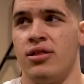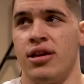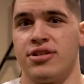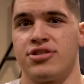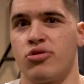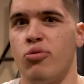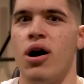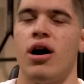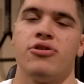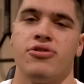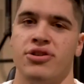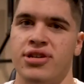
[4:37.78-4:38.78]
squat
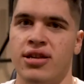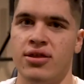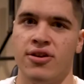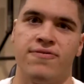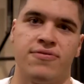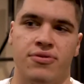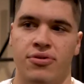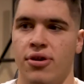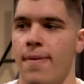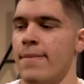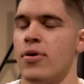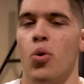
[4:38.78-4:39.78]
or a deadlift or
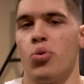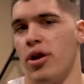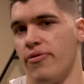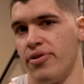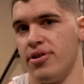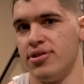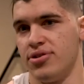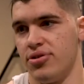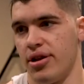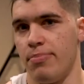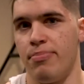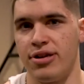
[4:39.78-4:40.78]
whatever it is, or
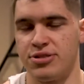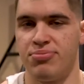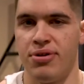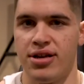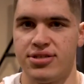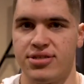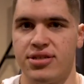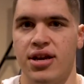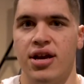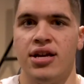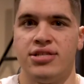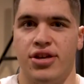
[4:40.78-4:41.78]
a bench press.
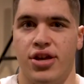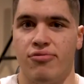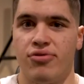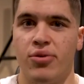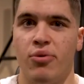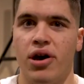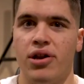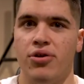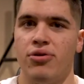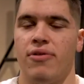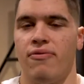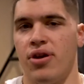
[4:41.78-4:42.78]
So you really want to know
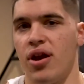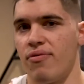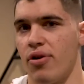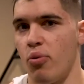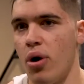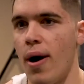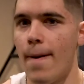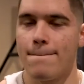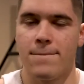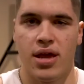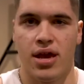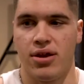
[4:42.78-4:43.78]
that very well.
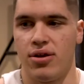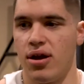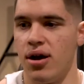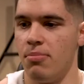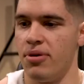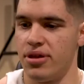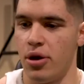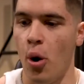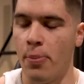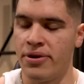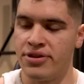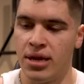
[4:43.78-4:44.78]
And but the
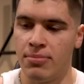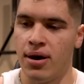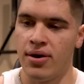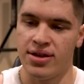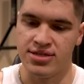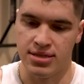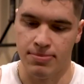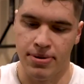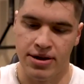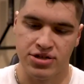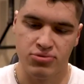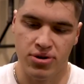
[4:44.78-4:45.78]
OPT model is the
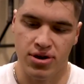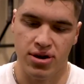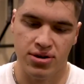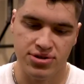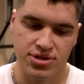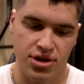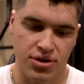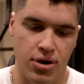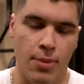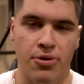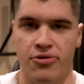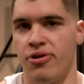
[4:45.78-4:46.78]
biggest one, and also
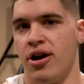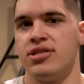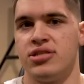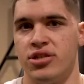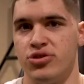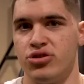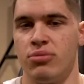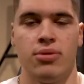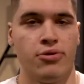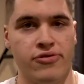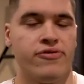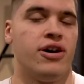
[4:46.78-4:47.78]
upper cross syndrome,
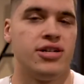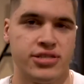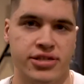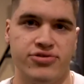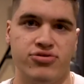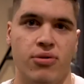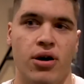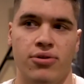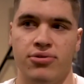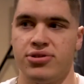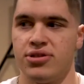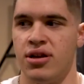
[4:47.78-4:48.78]
lower cross syndrome, all
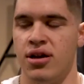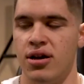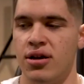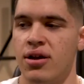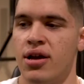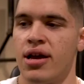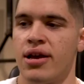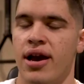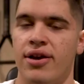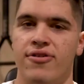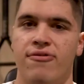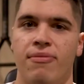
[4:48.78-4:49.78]
those
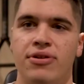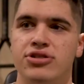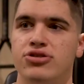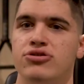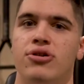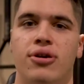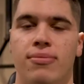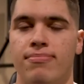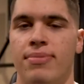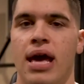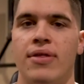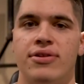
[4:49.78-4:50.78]
kind of muscle
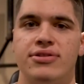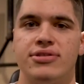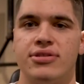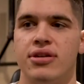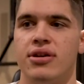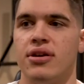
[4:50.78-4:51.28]
imbalanced